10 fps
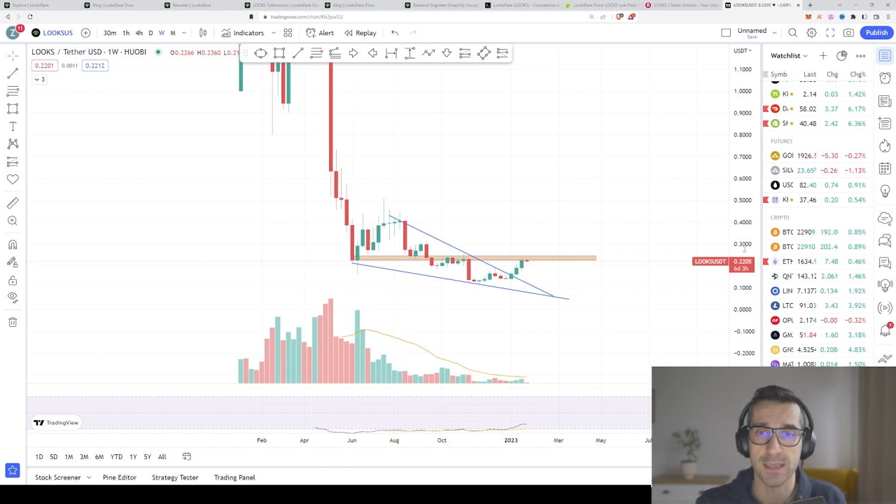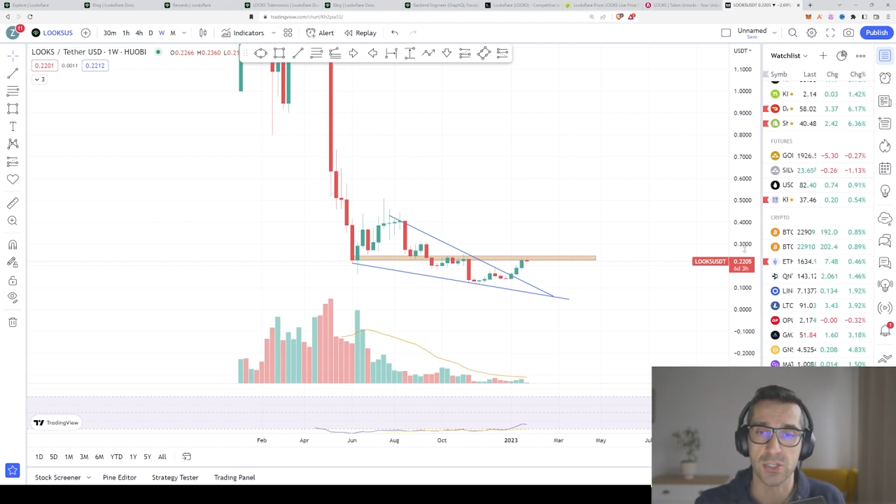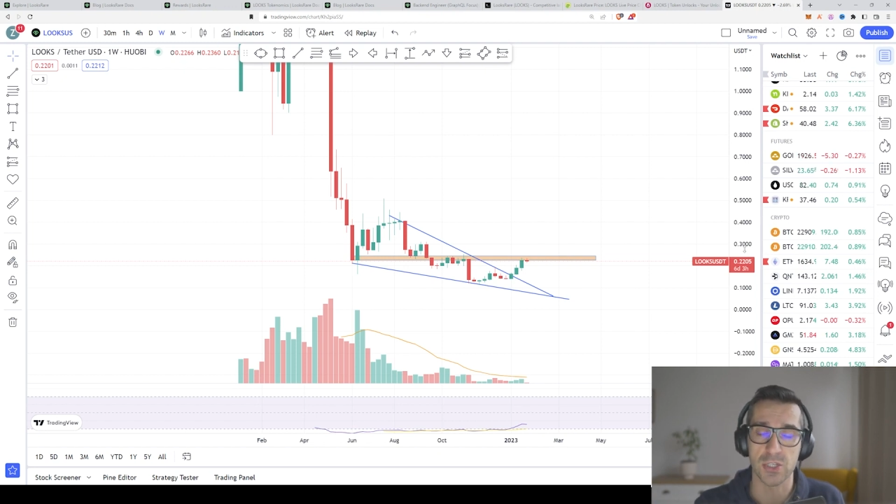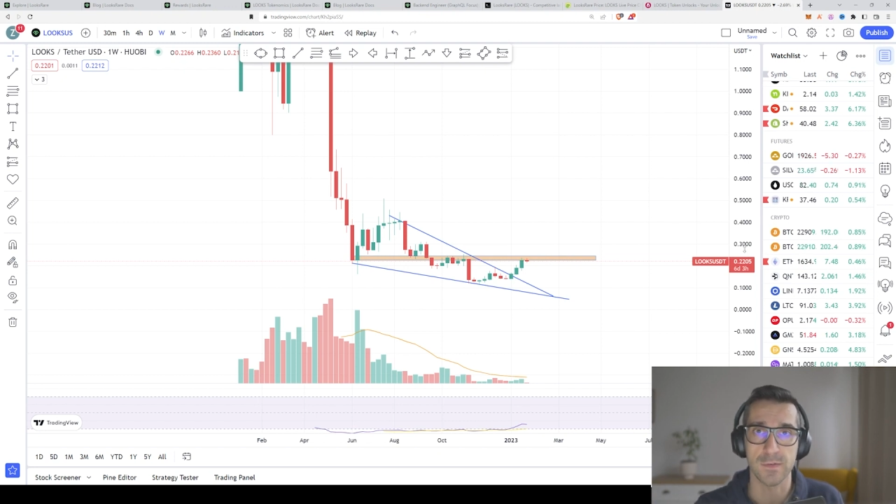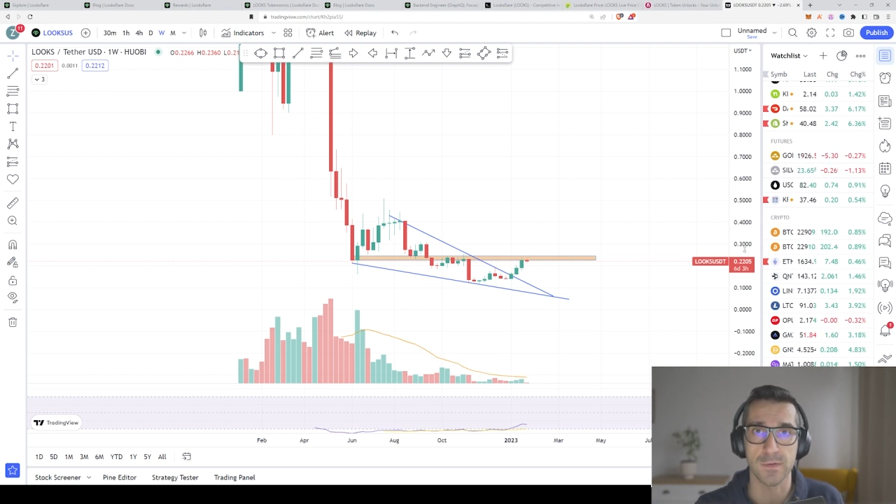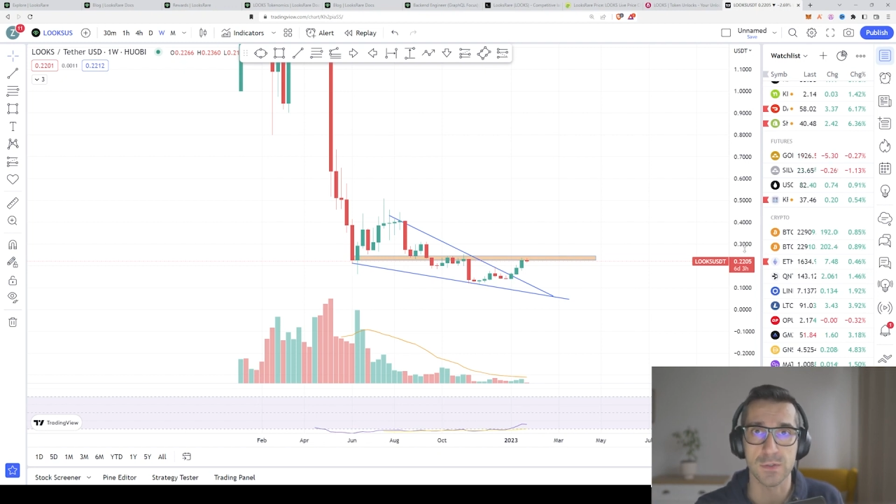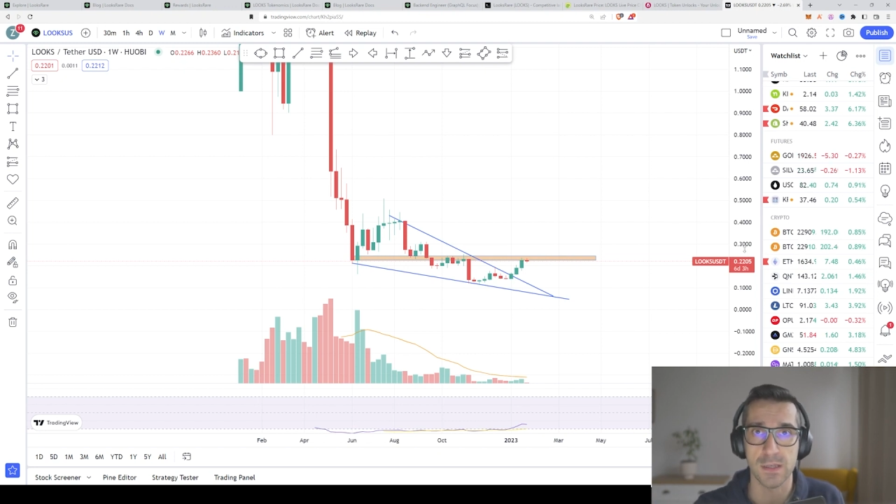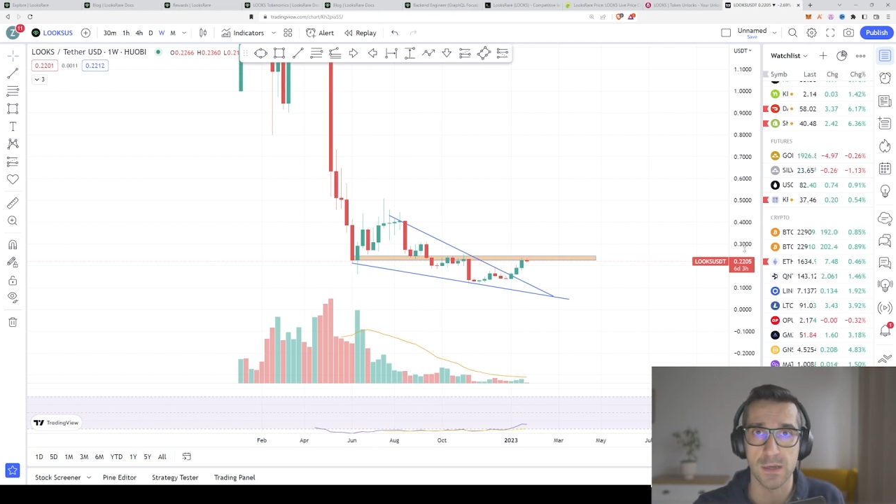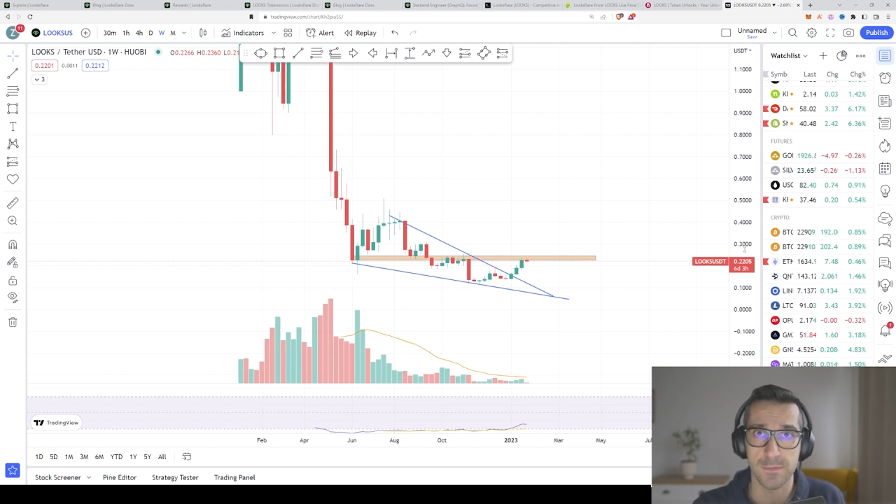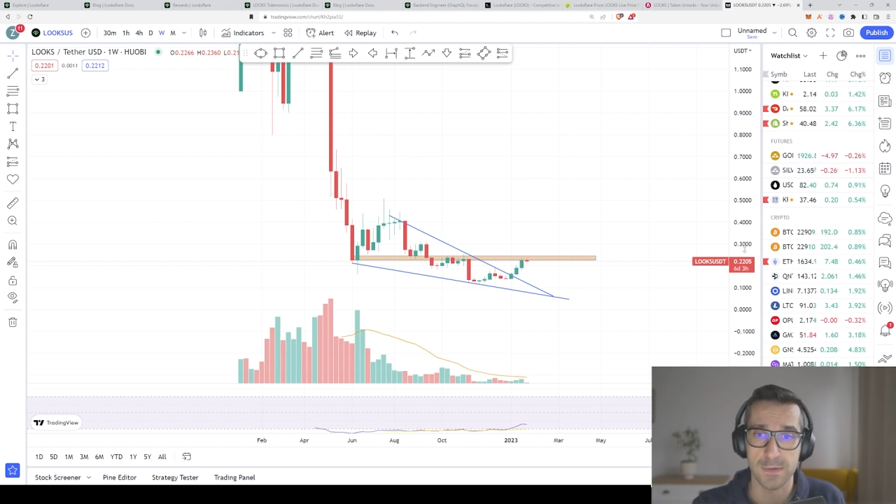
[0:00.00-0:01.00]
and
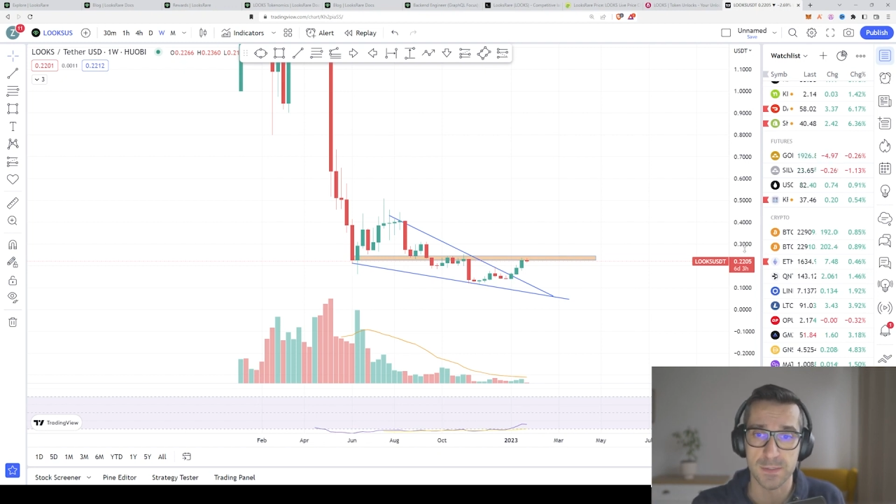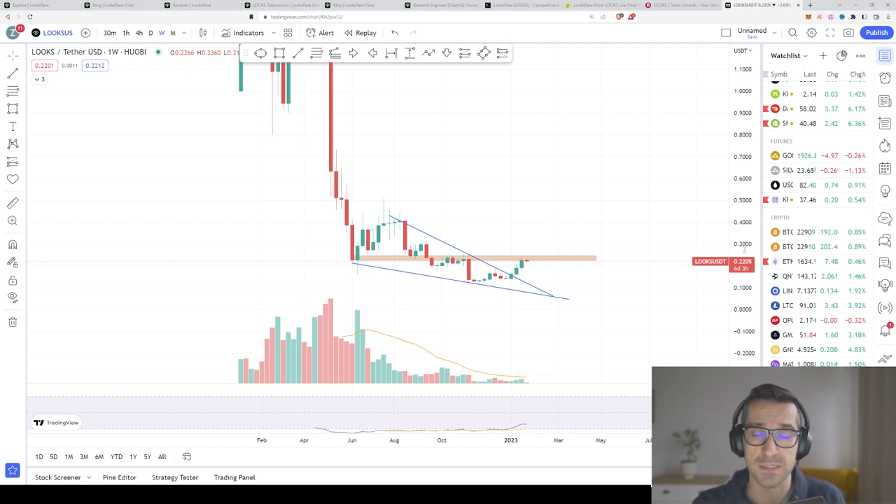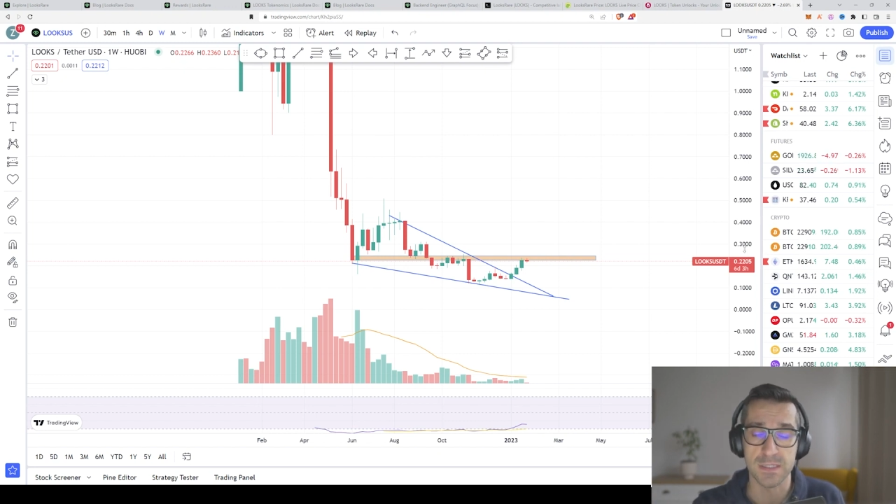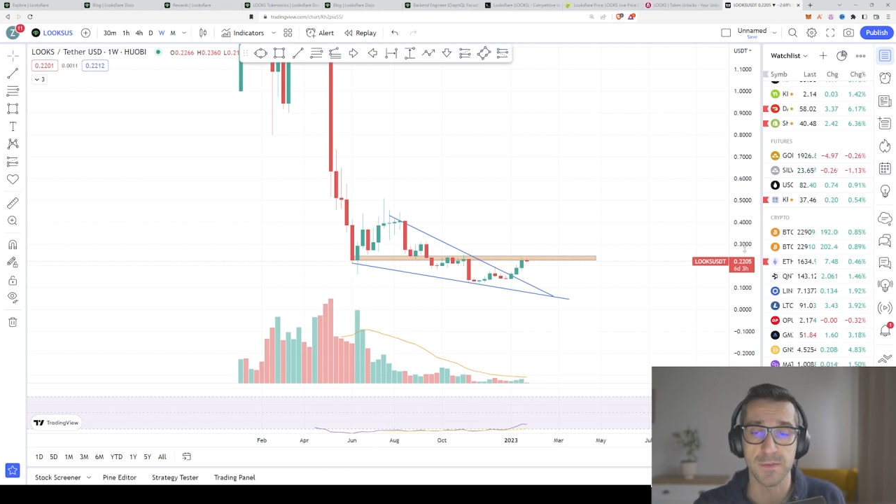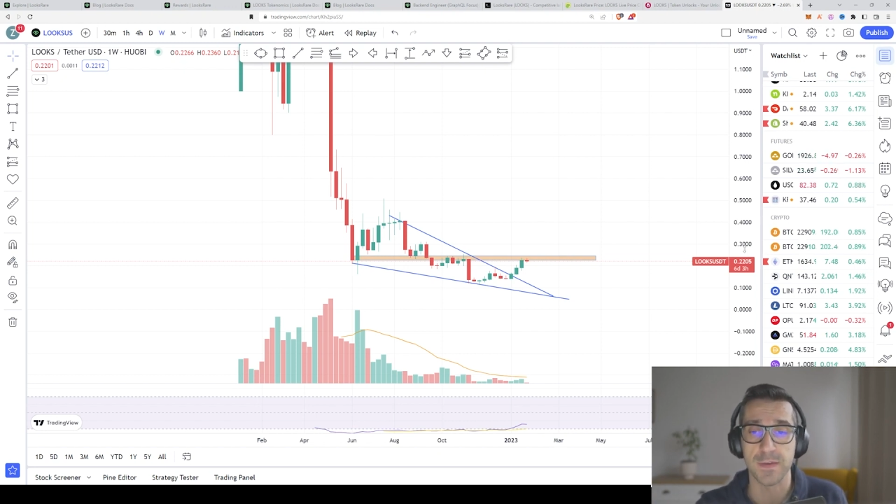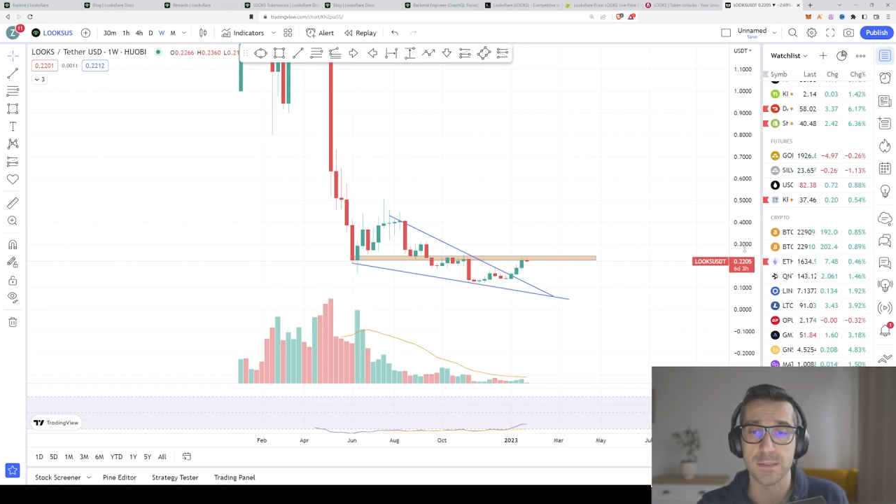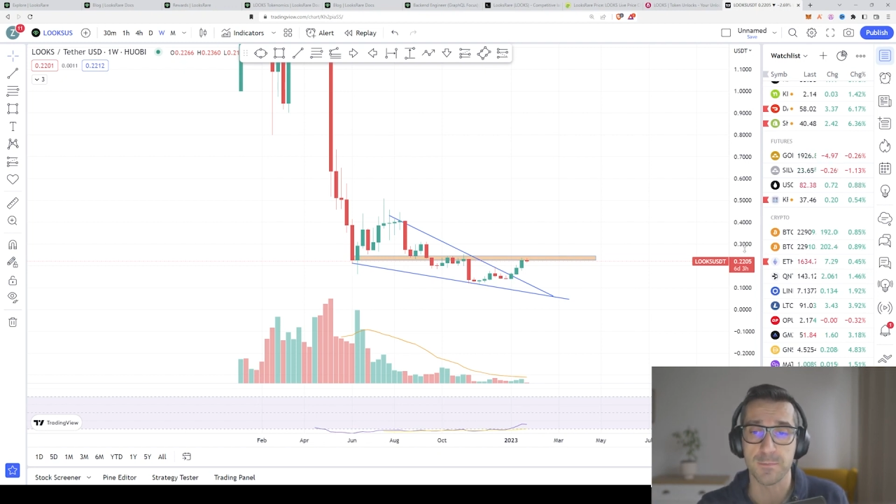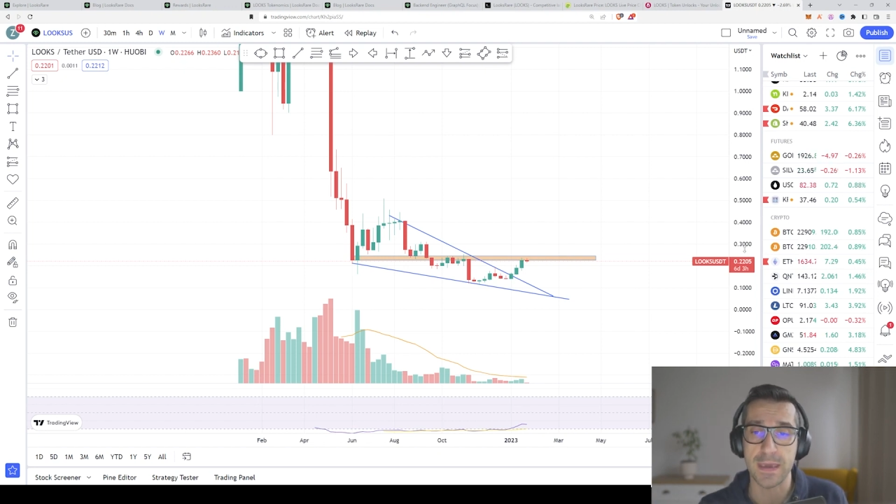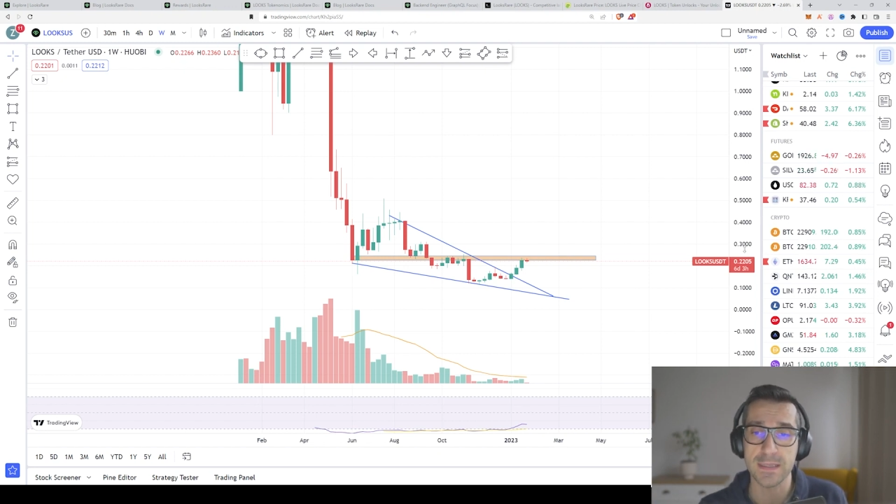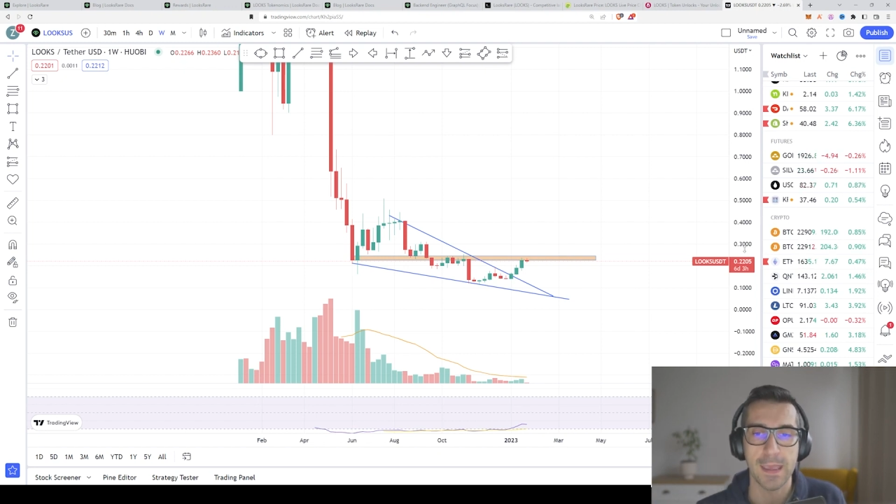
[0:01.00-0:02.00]
shovels of a specific
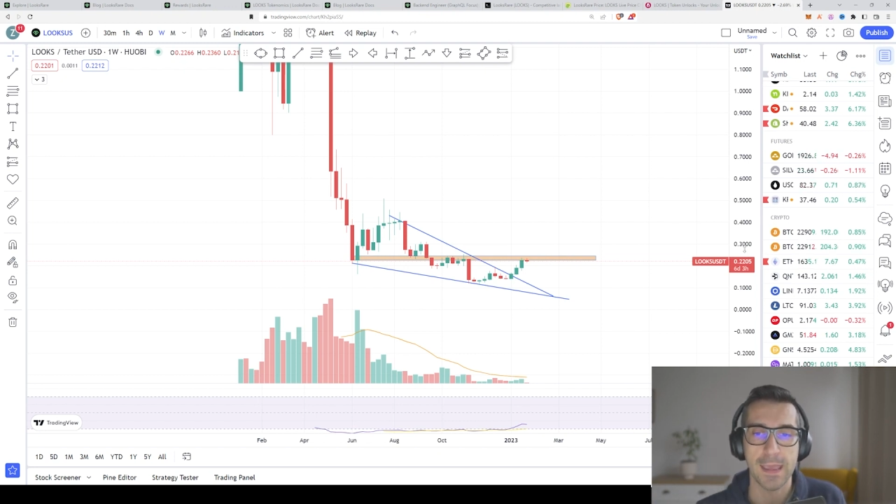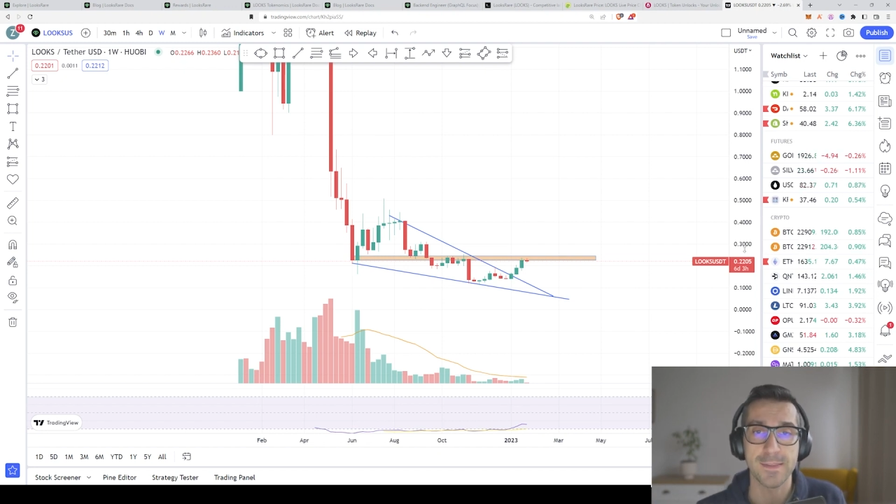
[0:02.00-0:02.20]
space,